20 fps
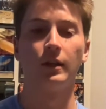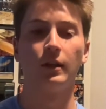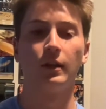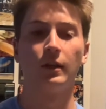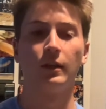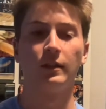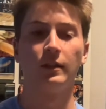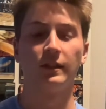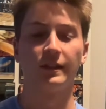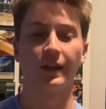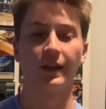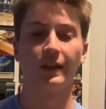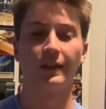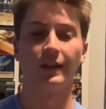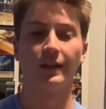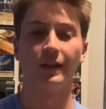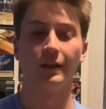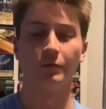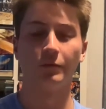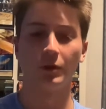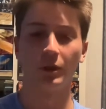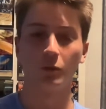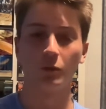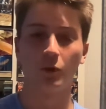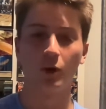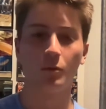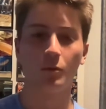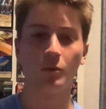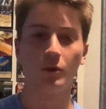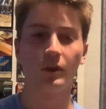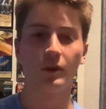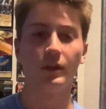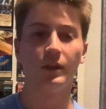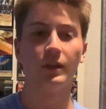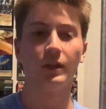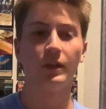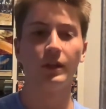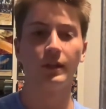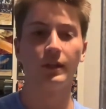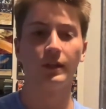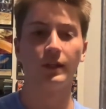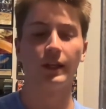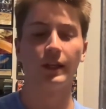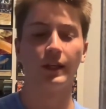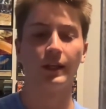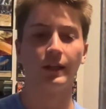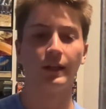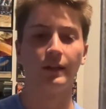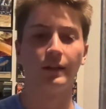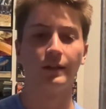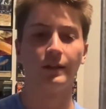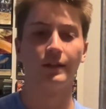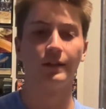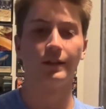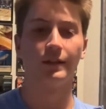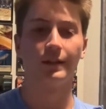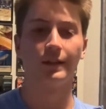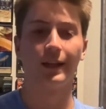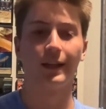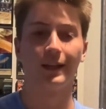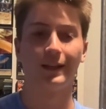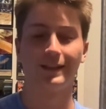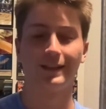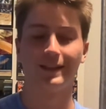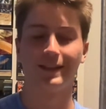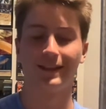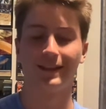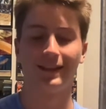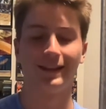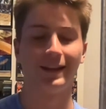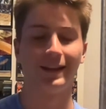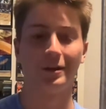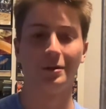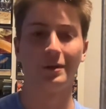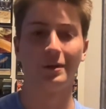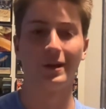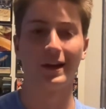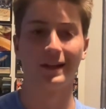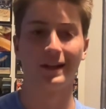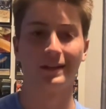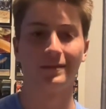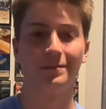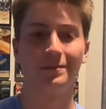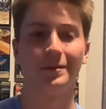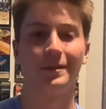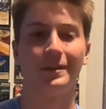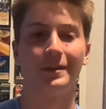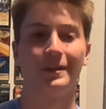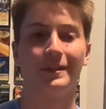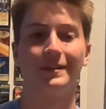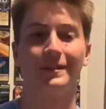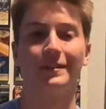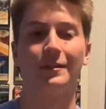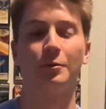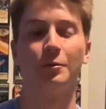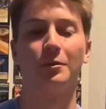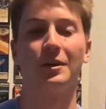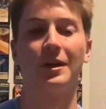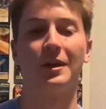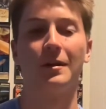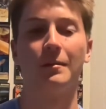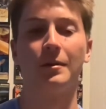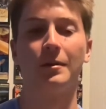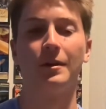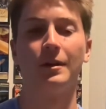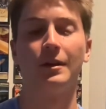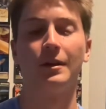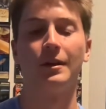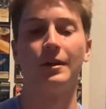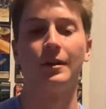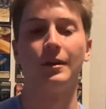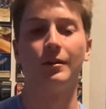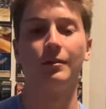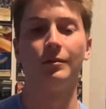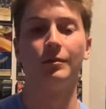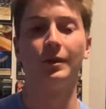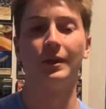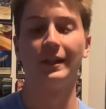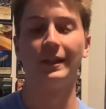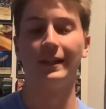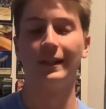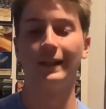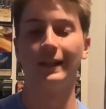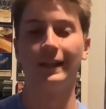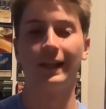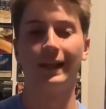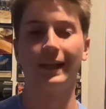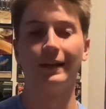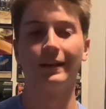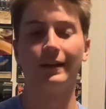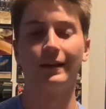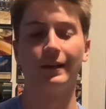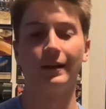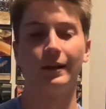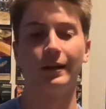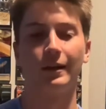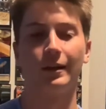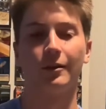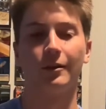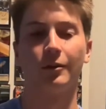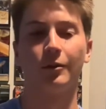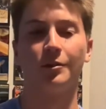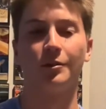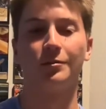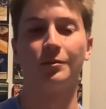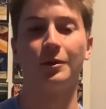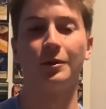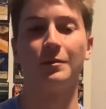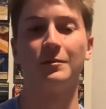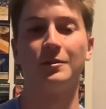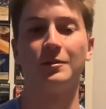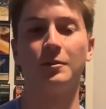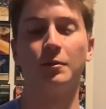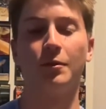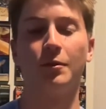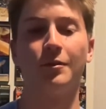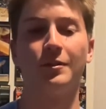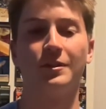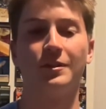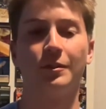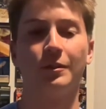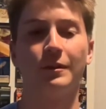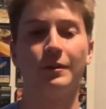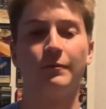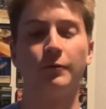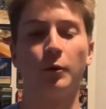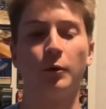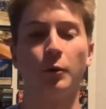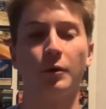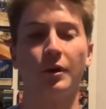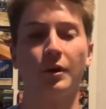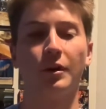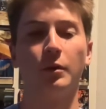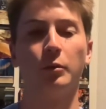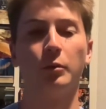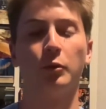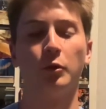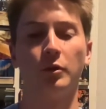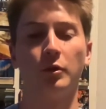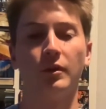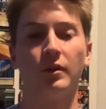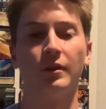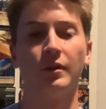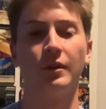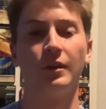decided they didn't really want one, then that is neglect, because Notre Dame really needed that. Curtis Williams Jr. is the only forward on the board